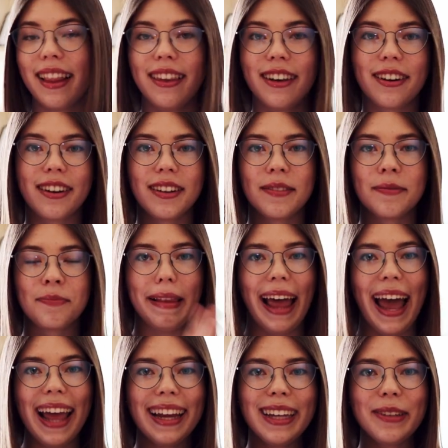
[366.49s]
a little
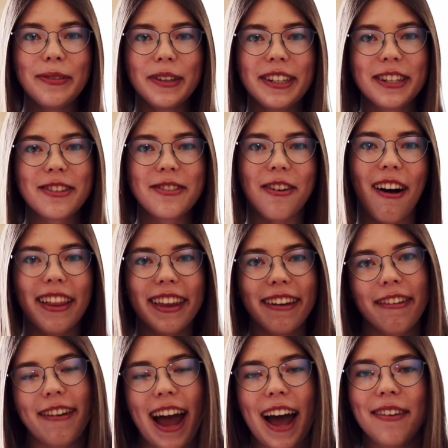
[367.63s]
planet which is
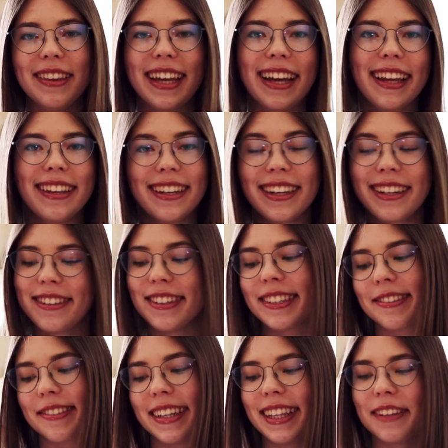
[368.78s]
rolling around and it's
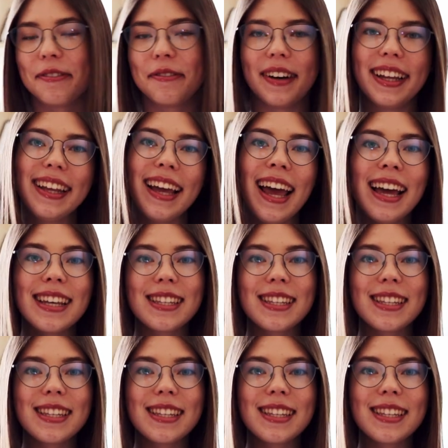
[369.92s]
just really fun.